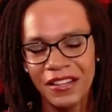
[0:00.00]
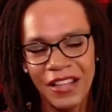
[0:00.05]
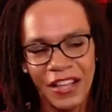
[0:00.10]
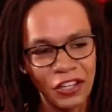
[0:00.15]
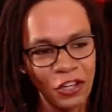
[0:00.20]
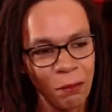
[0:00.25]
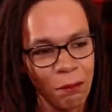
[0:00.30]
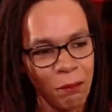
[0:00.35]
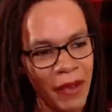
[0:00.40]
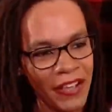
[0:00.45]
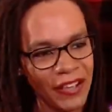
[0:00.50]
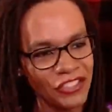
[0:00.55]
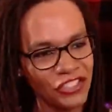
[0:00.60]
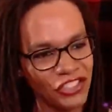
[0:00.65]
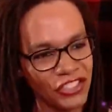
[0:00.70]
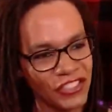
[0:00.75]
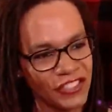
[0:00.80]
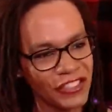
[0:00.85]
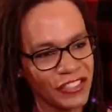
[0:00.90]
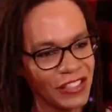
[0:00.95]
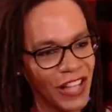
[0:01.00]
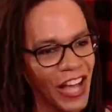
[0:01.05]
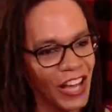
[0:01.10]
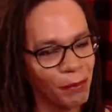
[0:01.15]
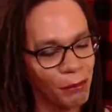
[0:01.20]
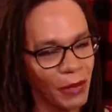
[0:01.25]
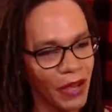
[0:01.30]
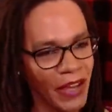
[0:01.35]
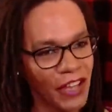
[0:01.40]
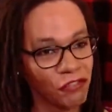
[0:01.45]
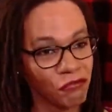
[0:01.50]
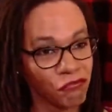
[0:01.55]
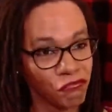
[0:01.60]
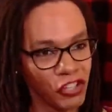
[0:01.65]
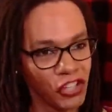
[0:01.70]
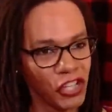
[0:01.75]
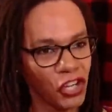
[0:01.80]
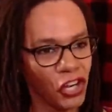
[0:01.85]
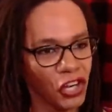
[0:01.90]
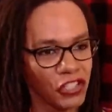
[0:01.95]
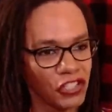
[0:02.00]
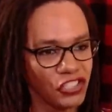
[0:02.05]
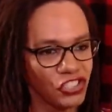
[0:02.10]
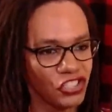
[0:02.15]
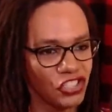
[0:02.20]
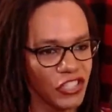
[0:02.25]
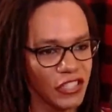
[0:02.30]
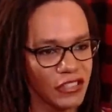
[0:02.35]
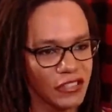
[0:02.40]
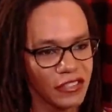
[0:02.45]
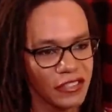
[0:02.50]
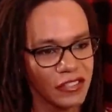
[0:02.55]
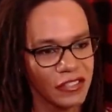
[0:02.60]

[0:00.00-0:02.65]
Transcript: Like, her best shit's locked behind really hard shit.